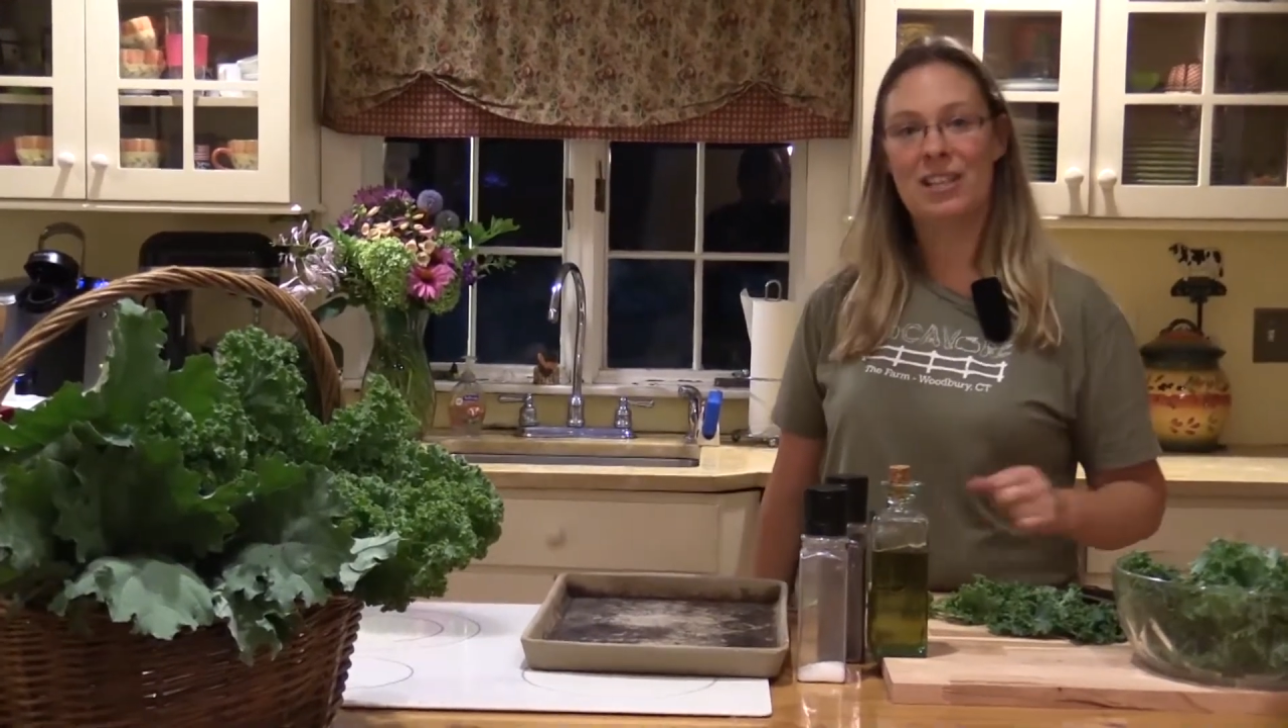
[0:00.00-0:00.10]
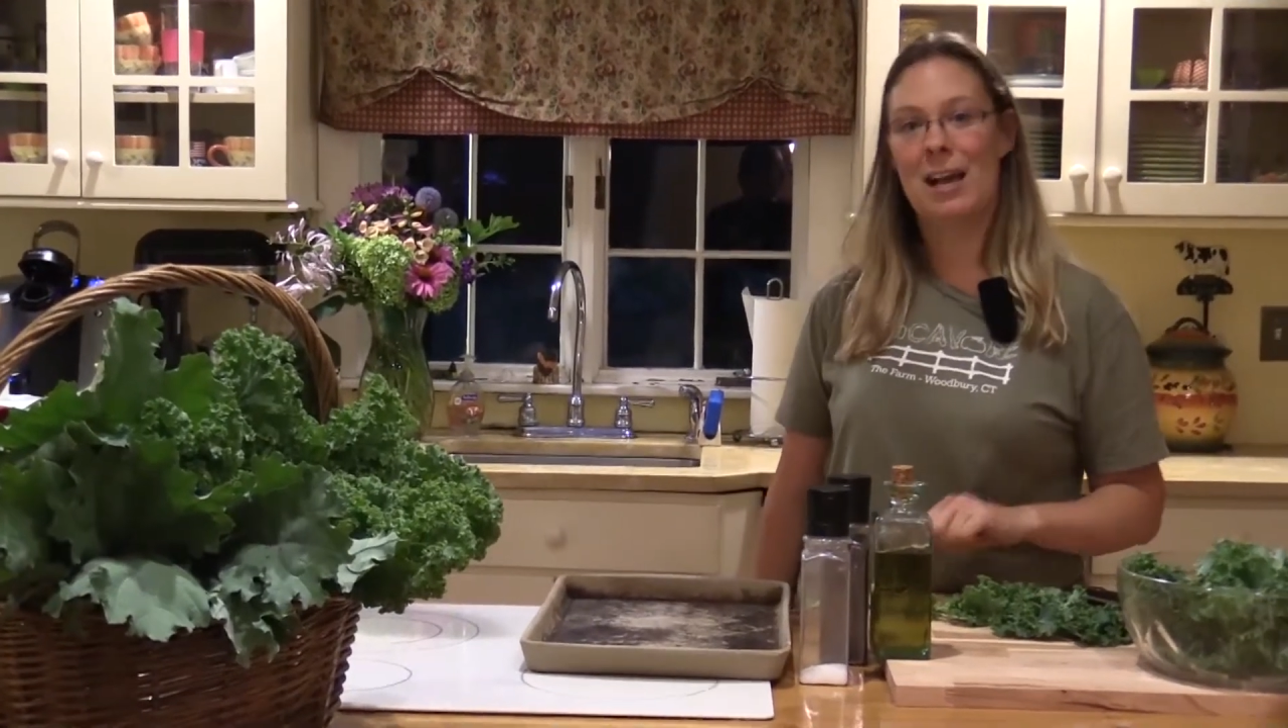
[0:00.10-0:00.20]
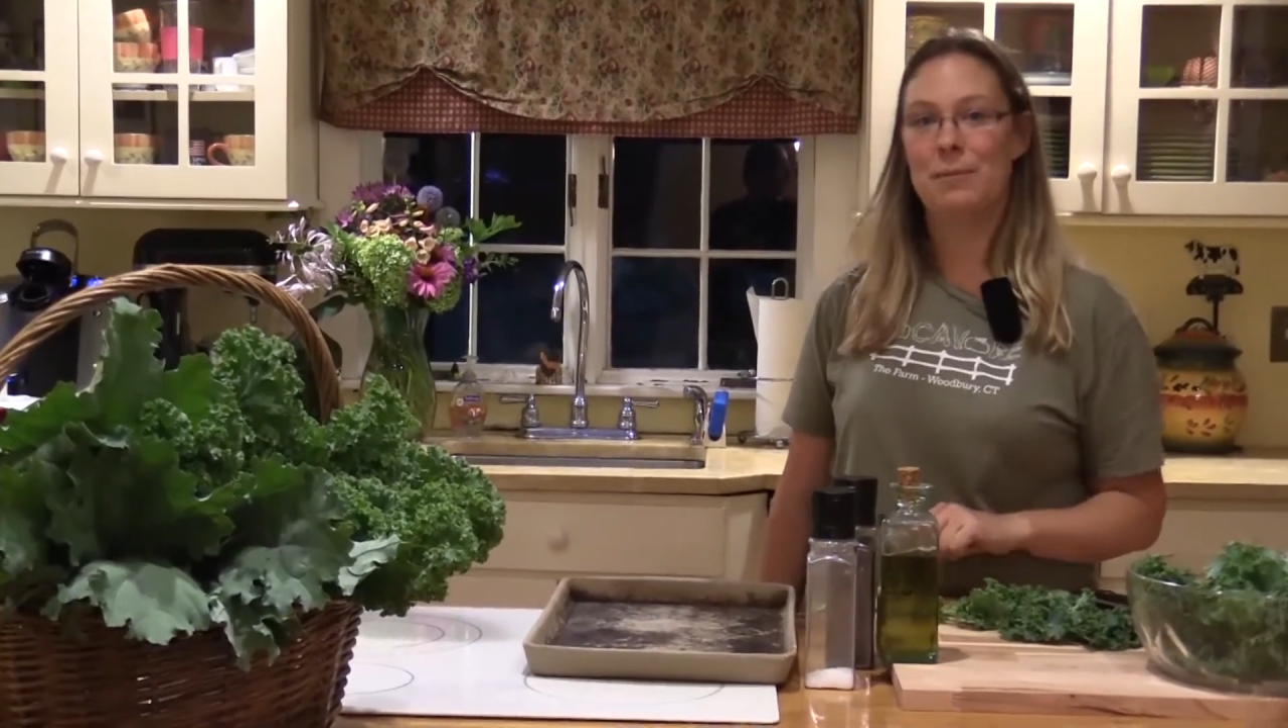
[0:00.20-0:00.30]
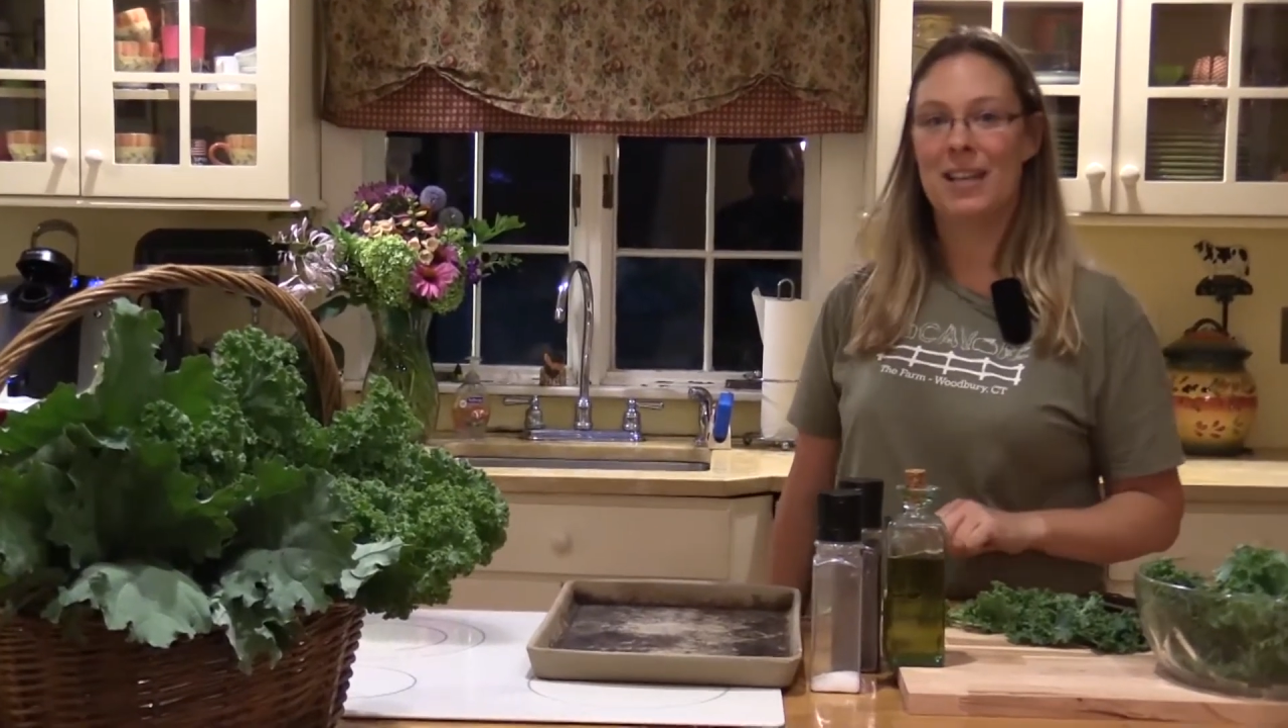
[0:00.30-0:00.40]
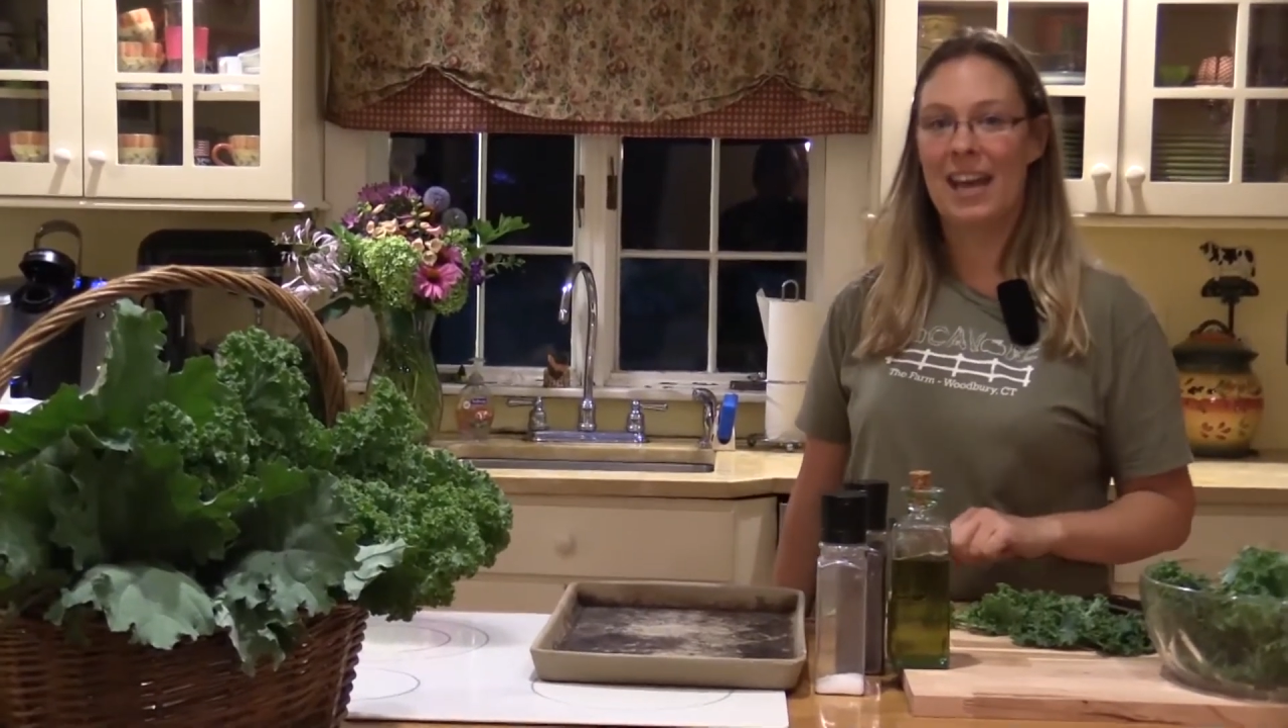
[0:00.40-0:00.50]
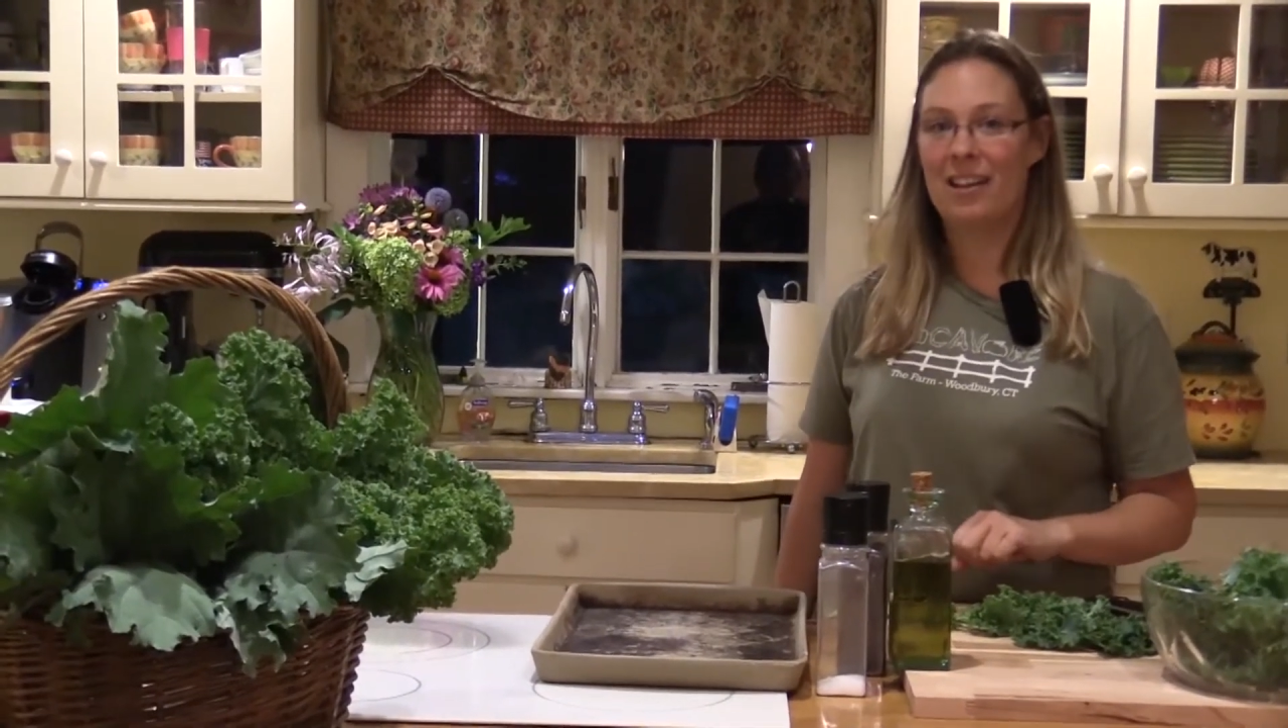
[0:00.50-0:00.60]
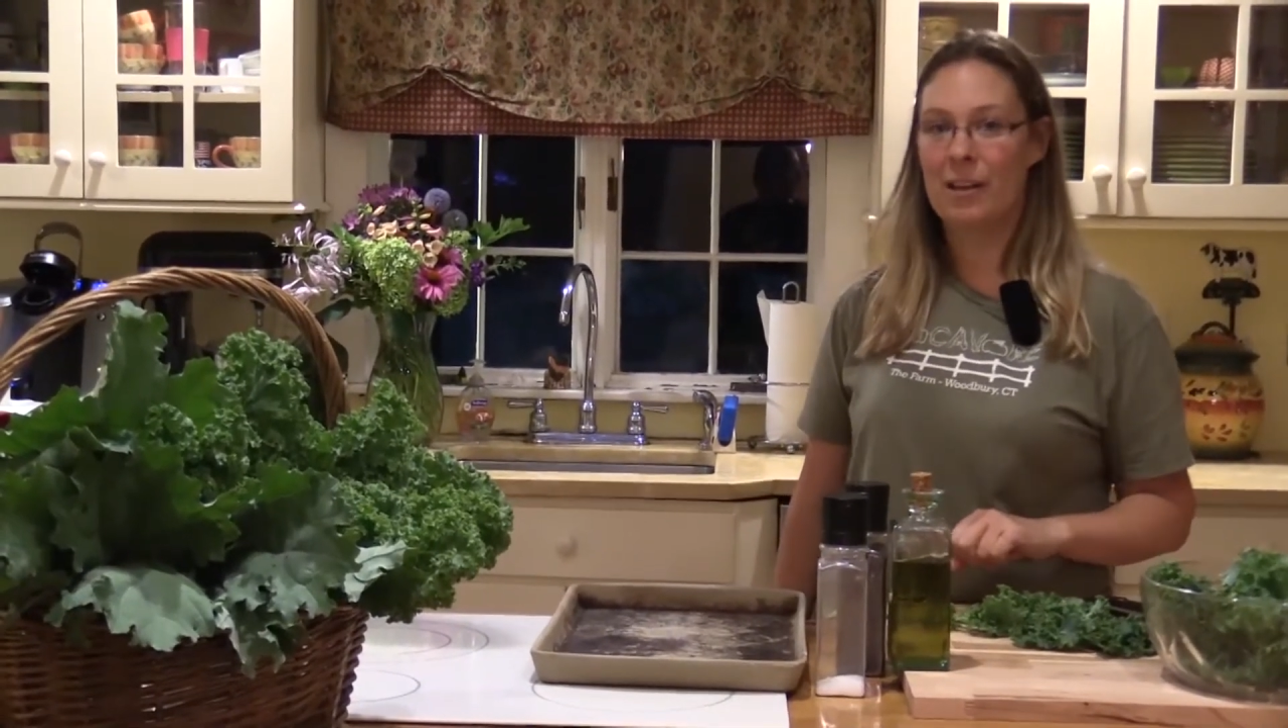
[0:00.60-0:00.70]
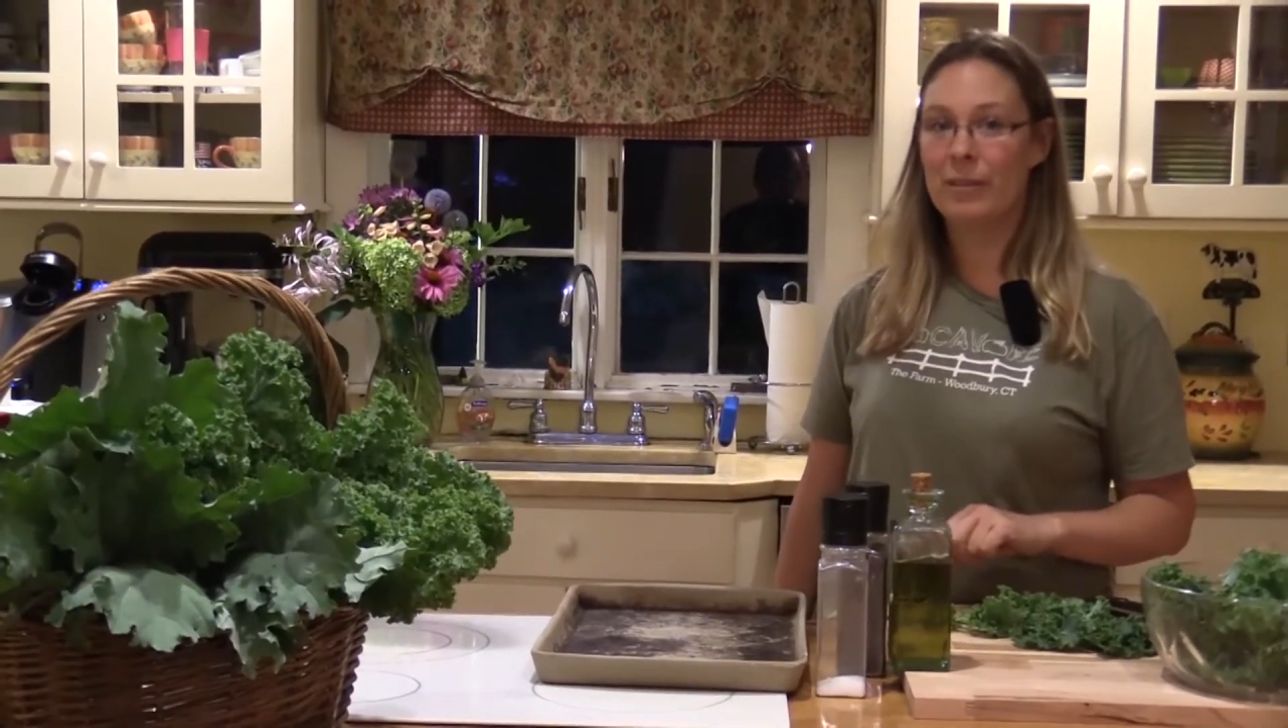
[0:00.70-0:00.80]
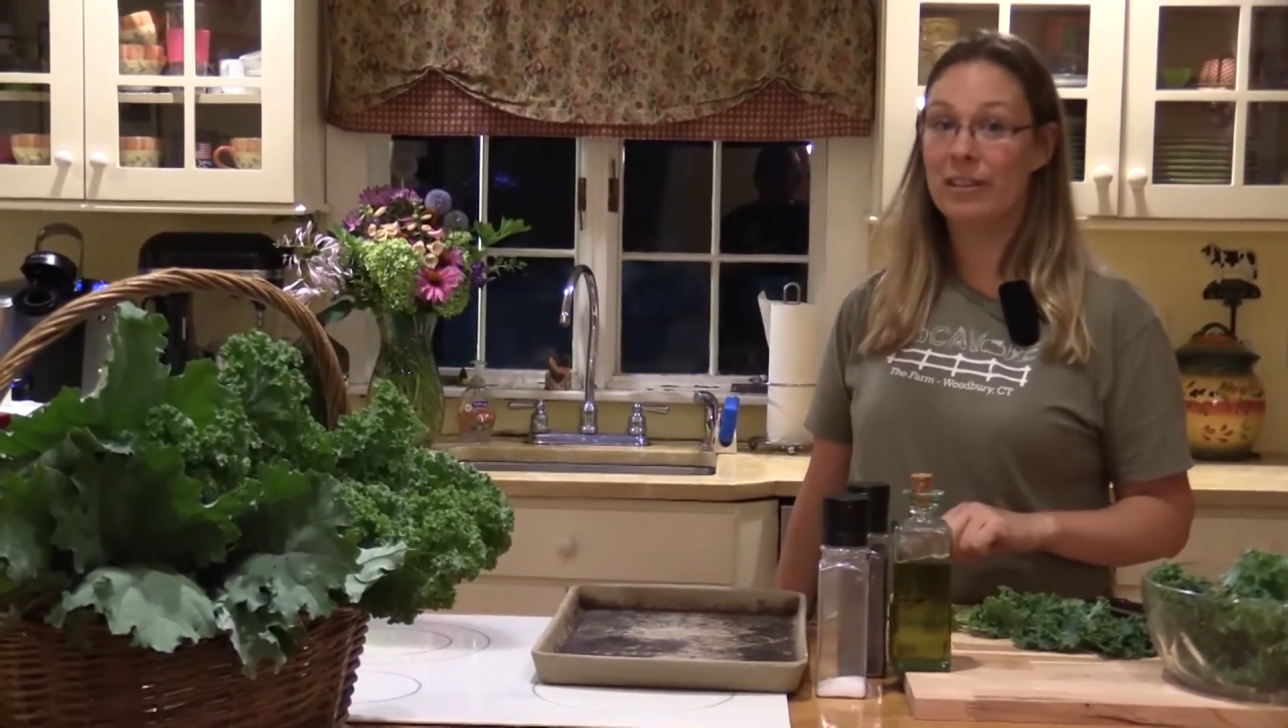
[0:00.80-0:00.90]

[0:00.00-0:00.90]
types of kale that we